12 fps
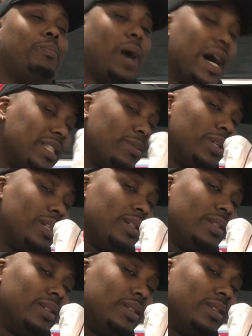Possible.
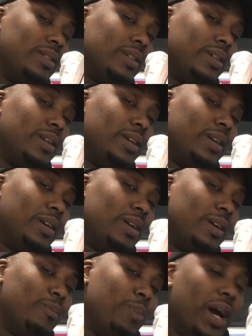
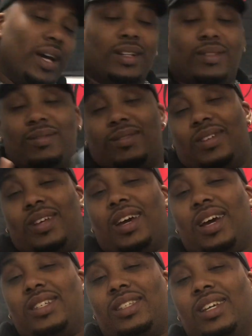But
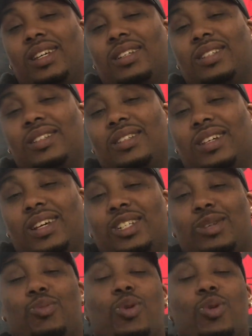that's it. It's your